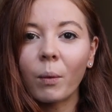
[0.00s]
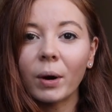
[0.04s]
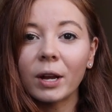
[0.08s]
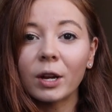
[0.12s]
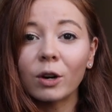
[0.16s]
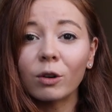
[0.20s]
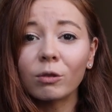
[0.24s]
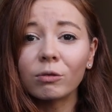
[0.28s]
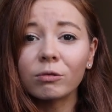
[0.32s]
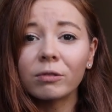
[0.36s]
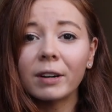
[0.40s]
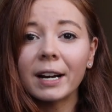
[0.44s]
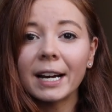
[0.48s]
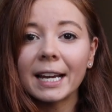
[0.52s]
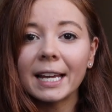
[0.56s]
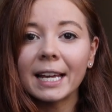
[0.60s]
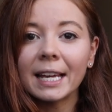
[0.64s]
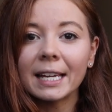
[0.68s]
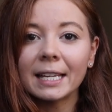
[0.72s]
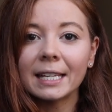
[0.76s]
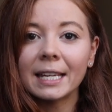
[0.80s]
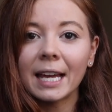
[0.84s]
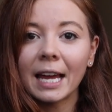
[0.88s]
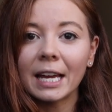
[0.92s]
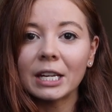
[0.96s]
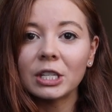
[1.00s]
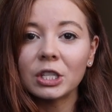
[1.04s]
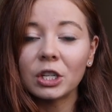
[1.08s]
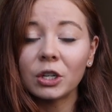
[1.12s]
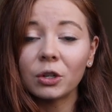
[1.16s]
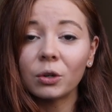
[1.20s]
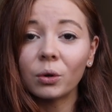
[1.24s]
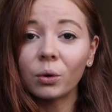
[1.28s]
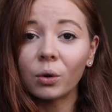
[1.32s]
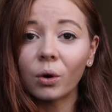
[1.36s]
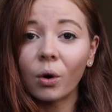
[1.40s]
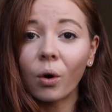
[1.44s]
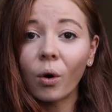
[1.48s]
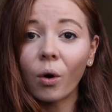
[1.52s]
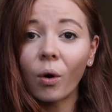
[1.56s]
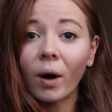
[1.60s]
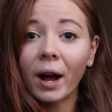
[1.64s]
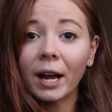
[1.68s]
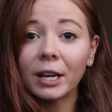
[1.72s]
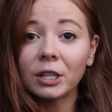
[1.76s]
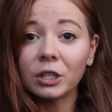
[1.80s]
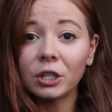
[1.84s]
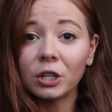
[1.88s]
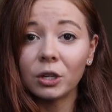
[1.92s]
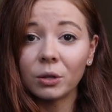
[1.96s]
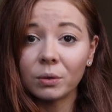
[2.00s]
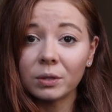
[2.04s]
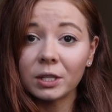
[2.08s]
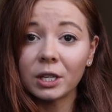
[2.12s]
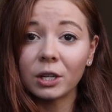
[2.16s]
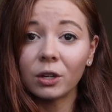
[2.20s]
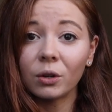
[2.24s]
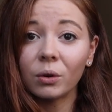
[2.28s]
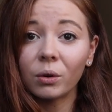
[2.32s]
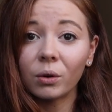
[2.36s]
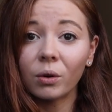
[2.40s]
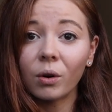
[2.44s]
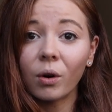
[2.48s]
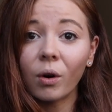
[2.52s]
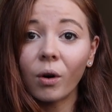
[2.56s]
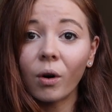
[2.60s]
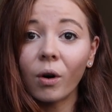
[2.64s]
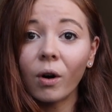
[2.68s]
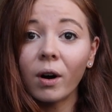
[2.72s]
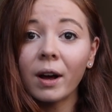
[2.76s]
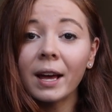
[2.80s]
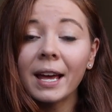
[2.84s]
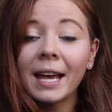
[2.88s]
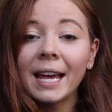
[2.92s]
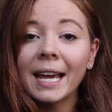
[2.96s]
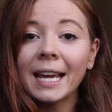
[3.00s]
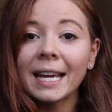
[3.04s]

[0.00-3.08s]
where you're really engaging your core and using your core,